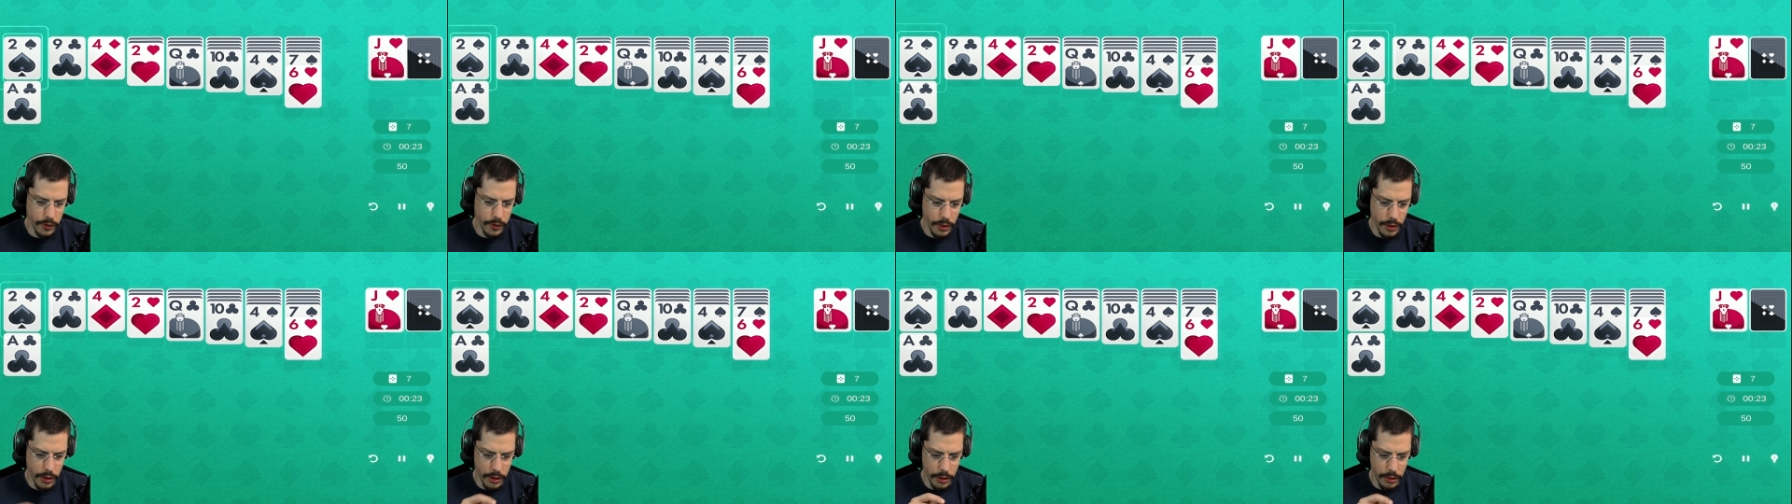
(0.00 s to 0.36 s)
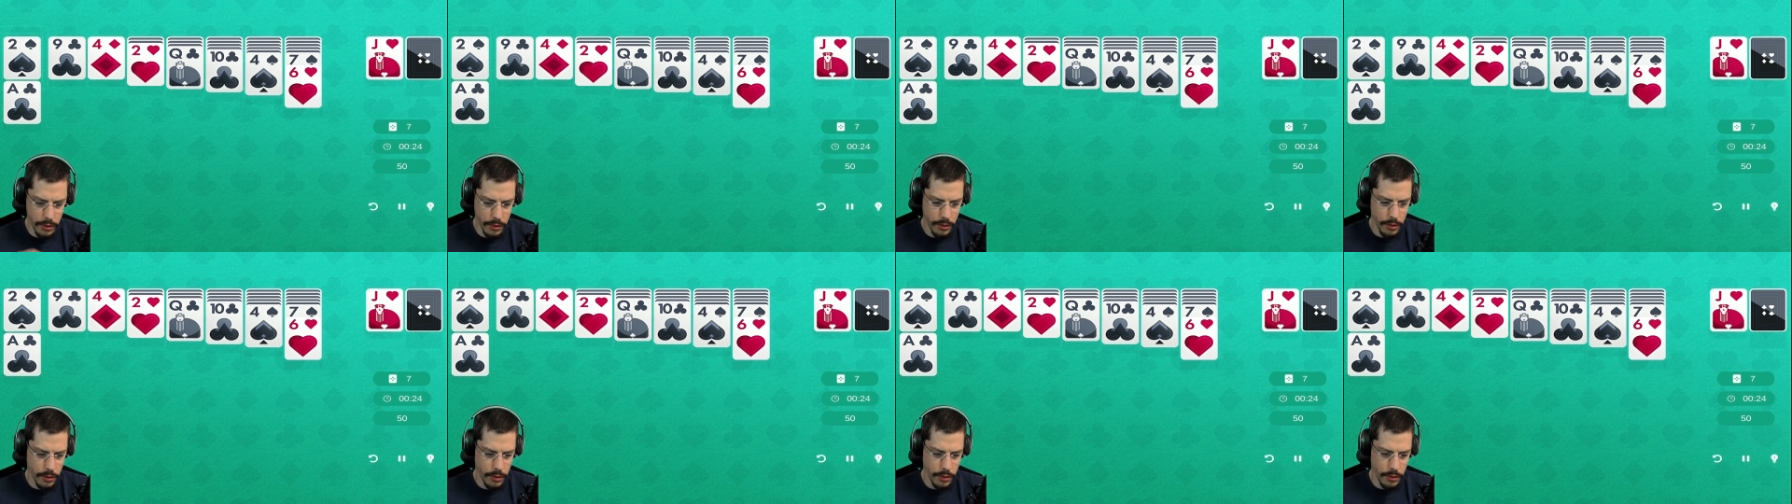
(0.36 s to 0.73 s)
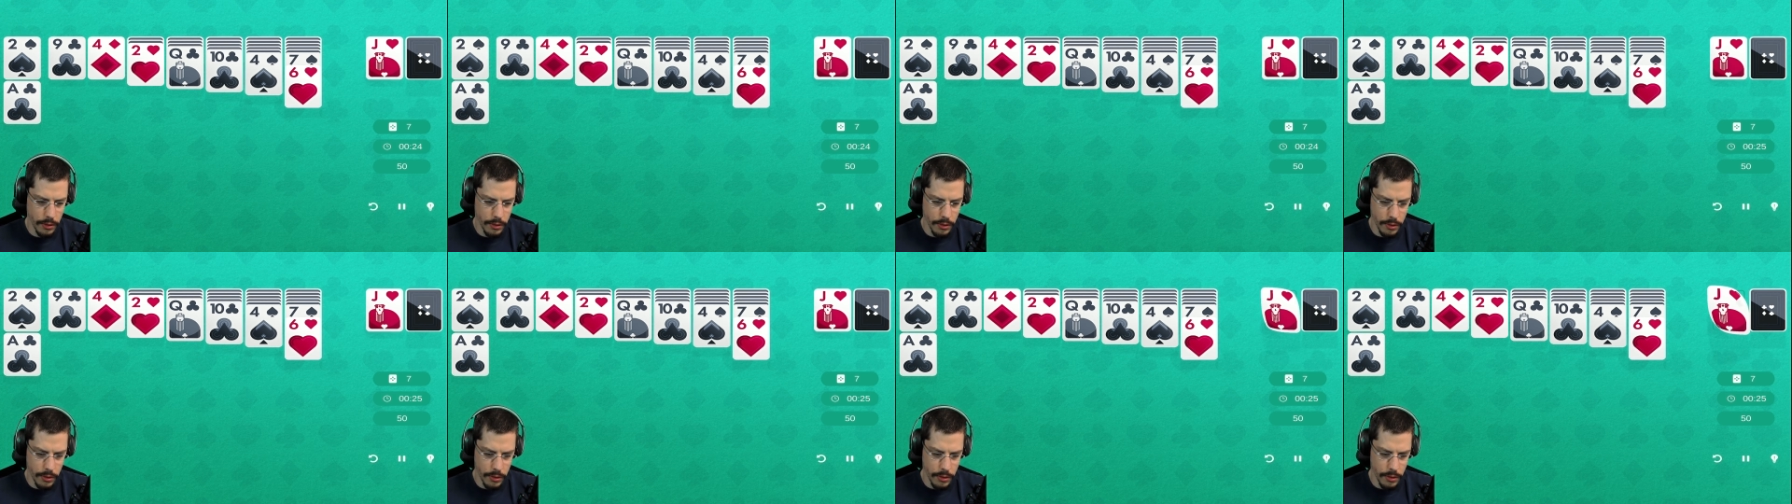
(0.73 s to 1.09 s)
gone.
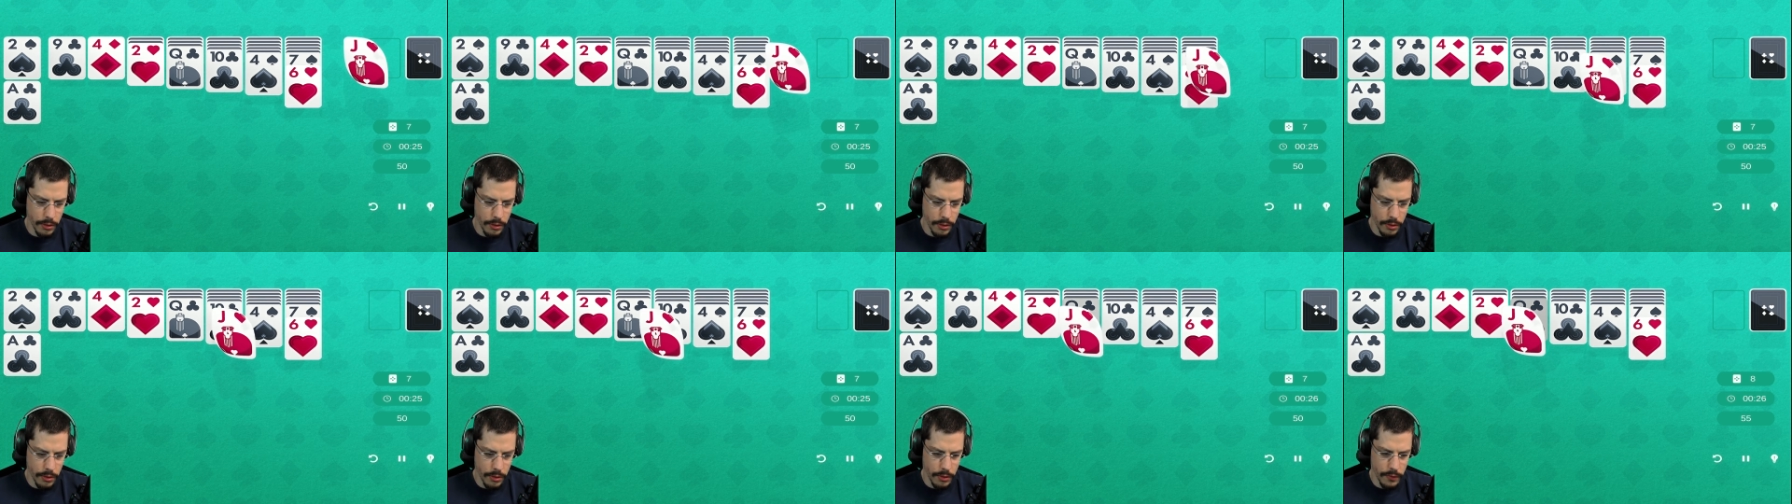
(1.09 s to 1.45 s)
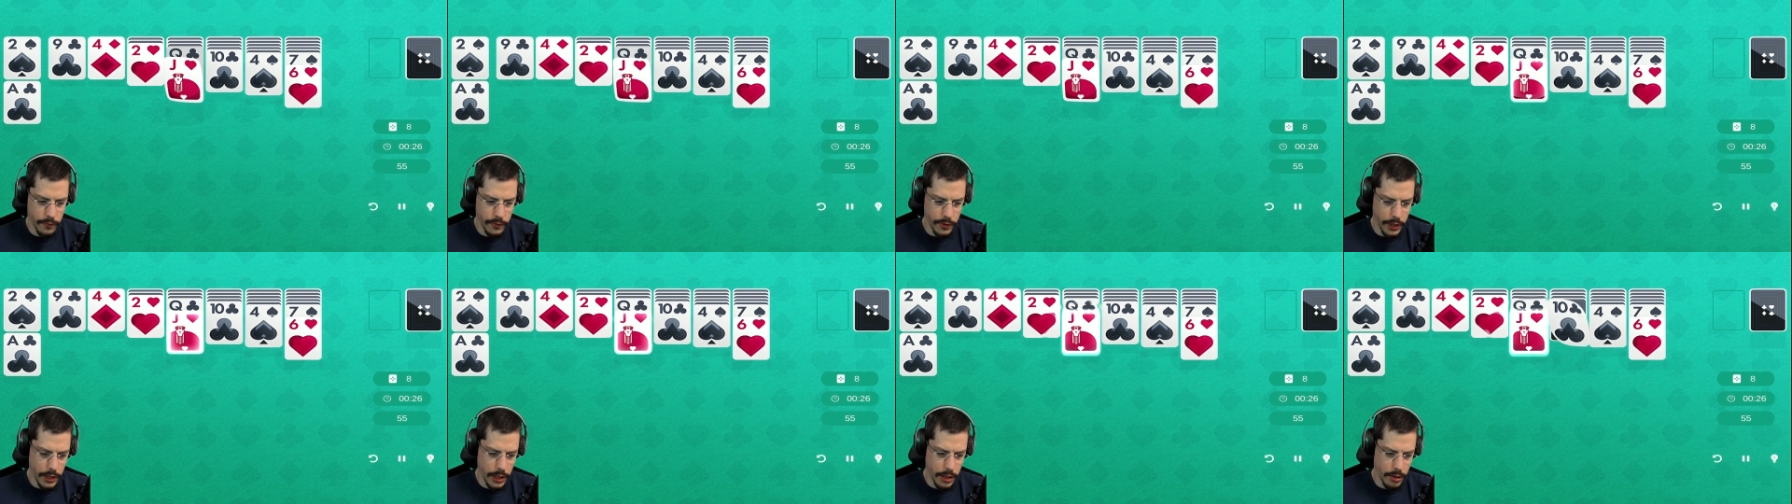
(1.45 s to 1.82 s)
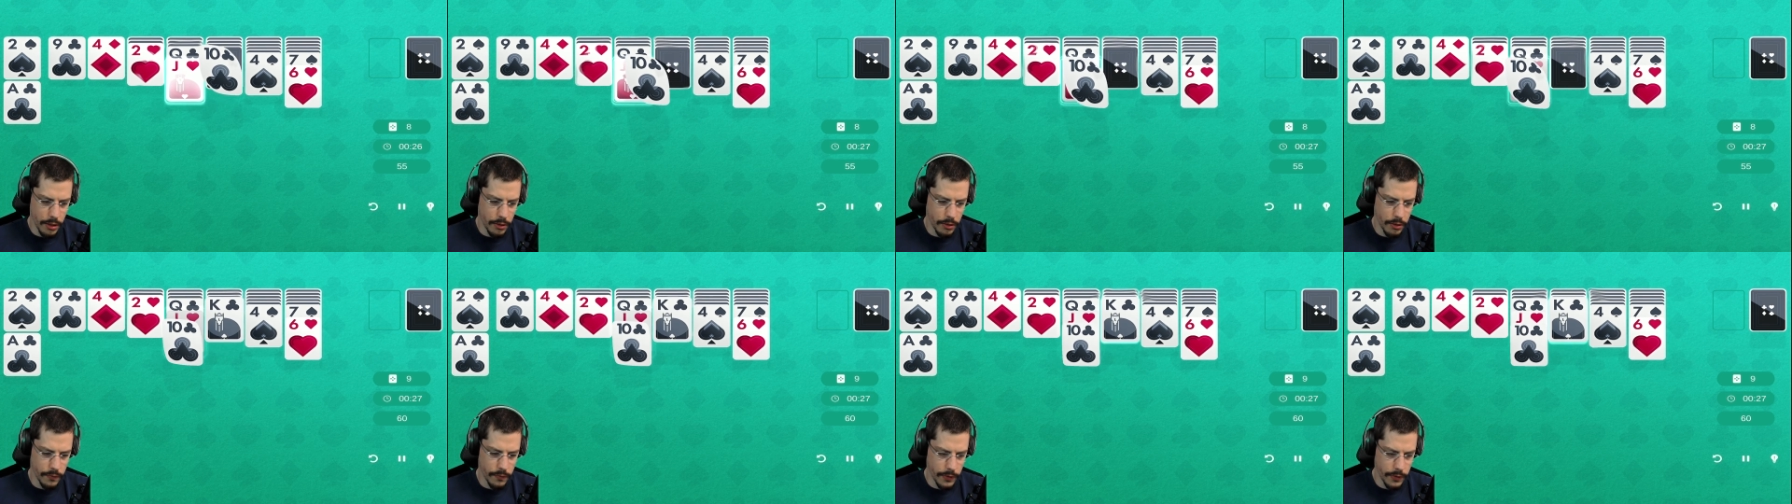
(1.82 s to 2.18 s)
Over here,
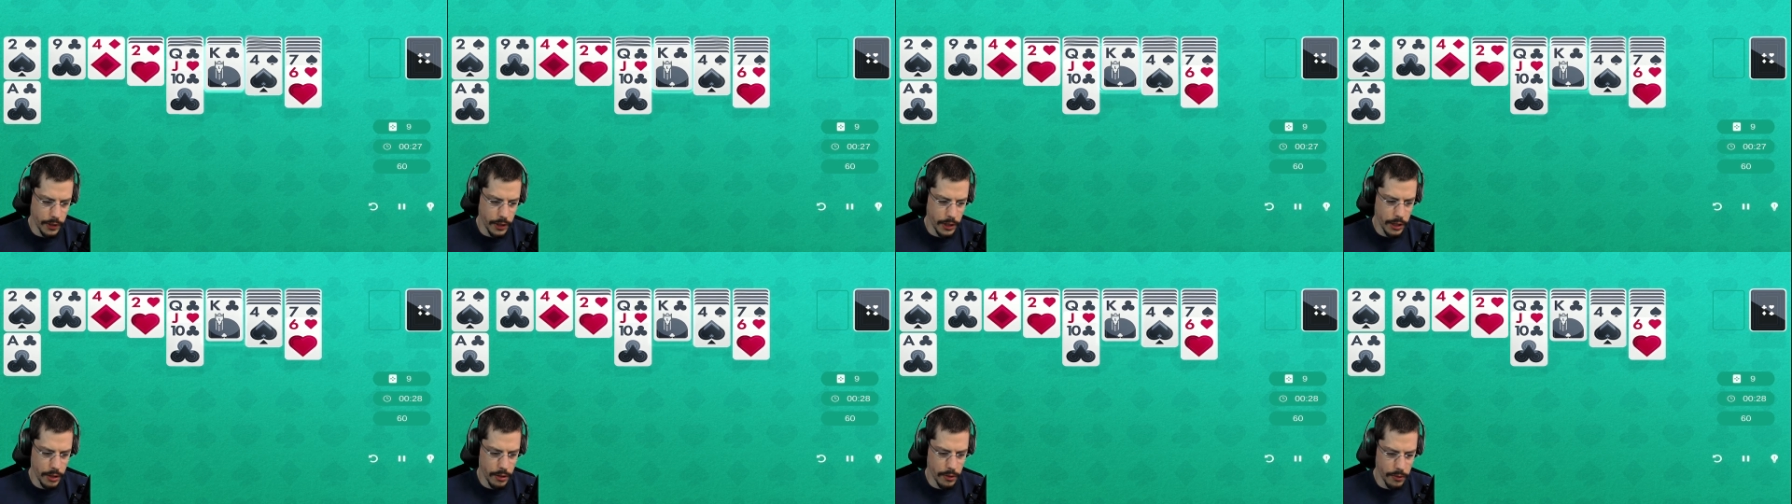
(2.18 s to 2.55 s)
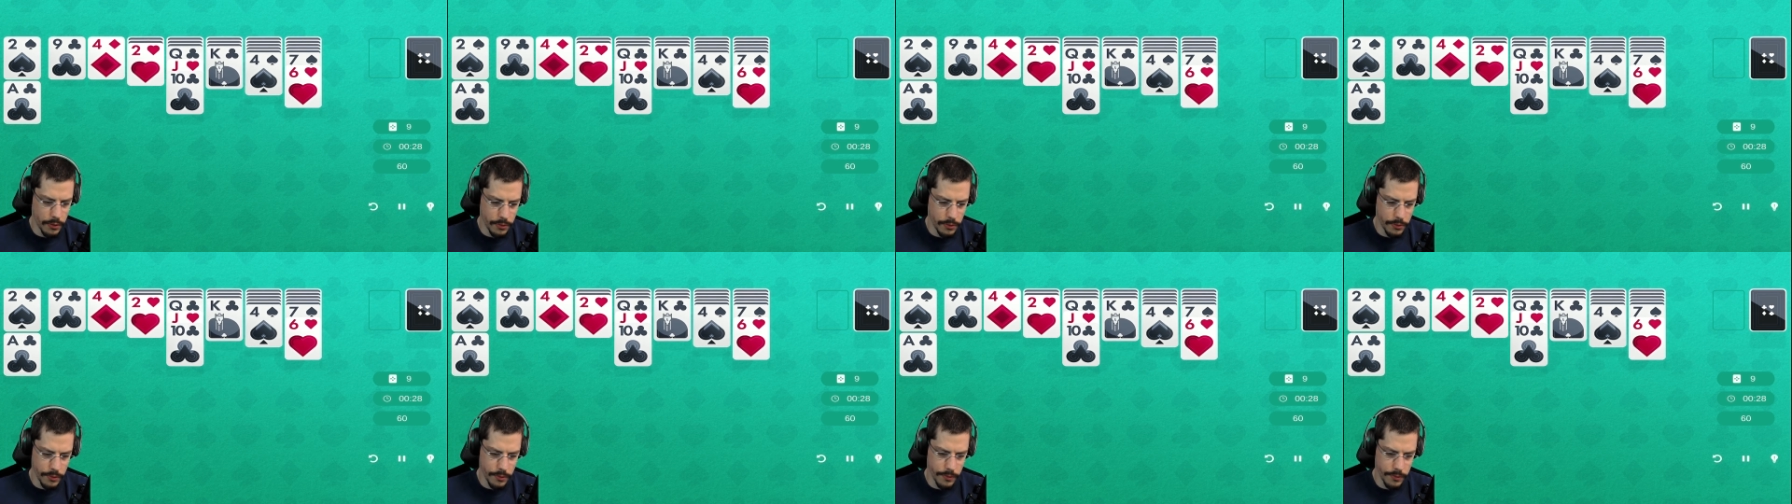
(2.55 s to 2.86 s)
over here.